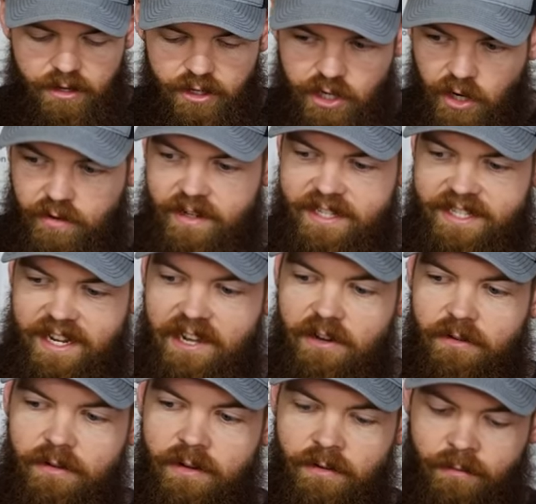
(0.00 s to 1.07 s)

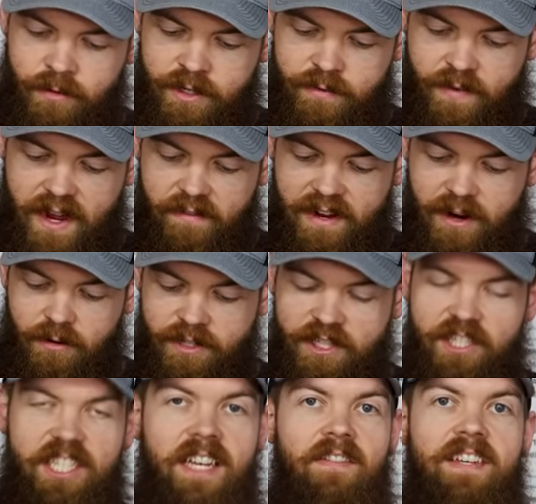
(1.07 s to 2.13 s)
Duracell was 5 hours
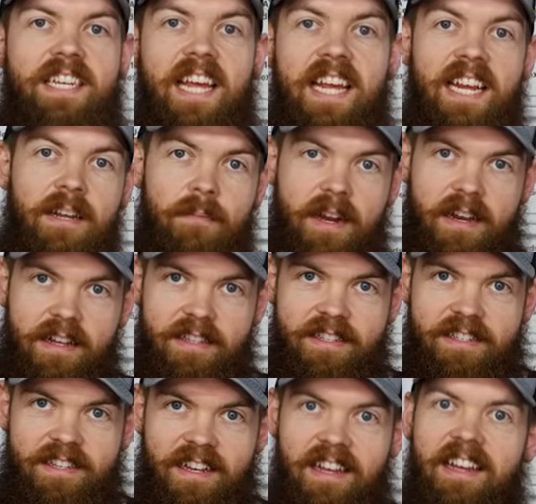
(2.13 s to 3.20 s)
and 17
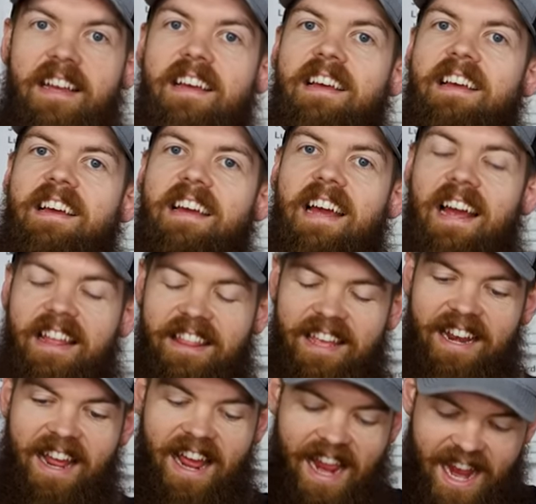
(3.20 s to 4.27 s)
minutes, and
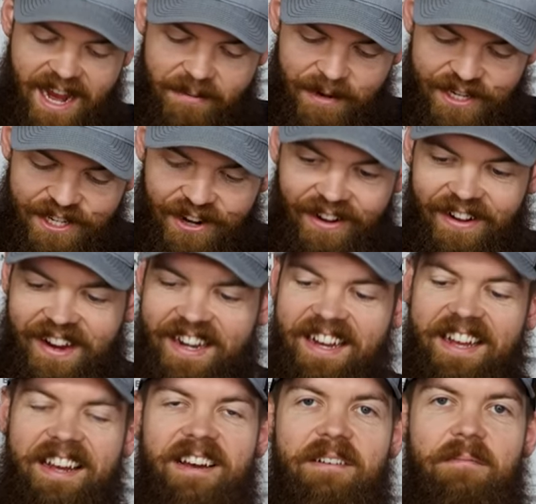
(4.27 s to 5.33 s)
then
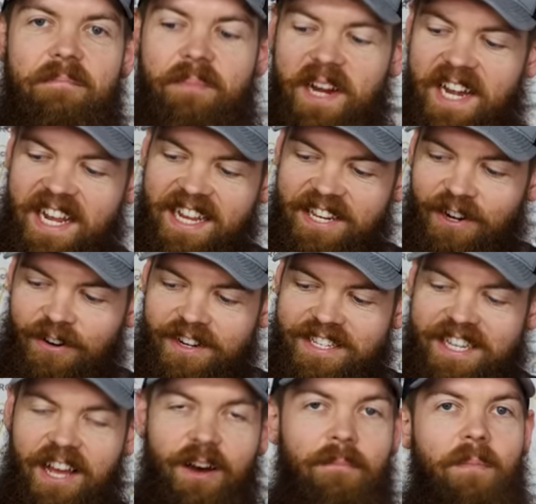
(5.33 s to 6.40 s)
Amazon beating
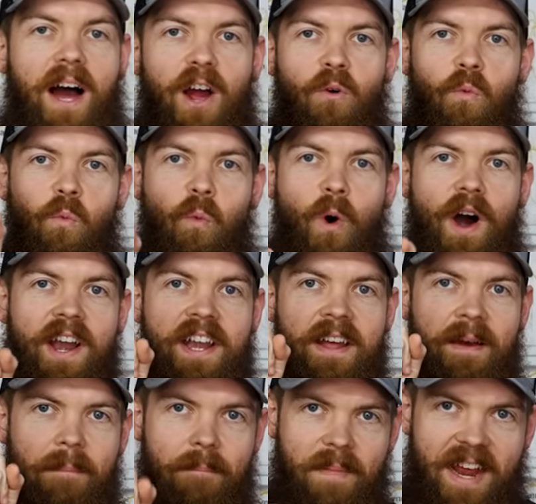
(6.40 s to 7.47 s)
Duracell by
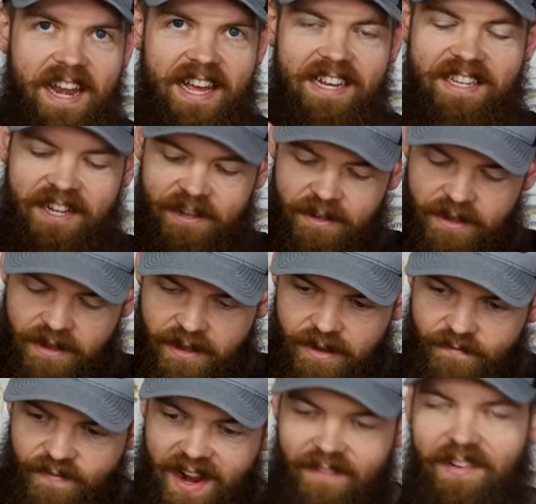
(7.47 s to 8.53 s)
1 minute,
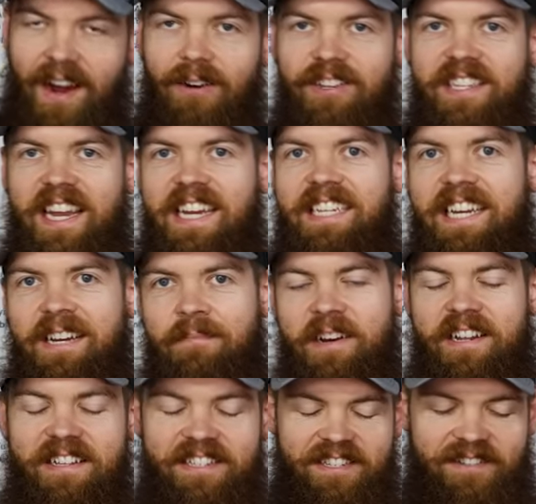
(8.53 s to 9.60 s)
5 hours and 18
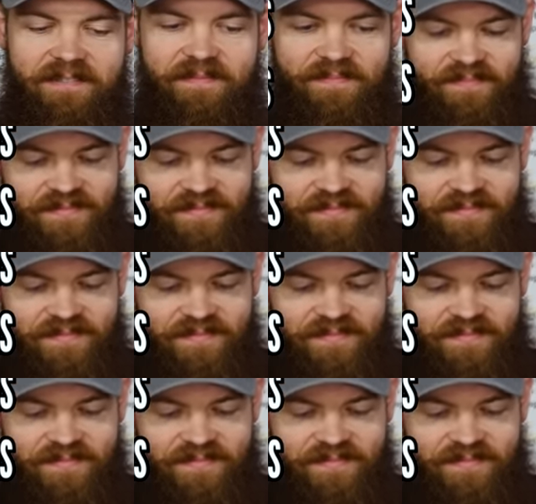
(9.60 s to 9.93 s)
minutes.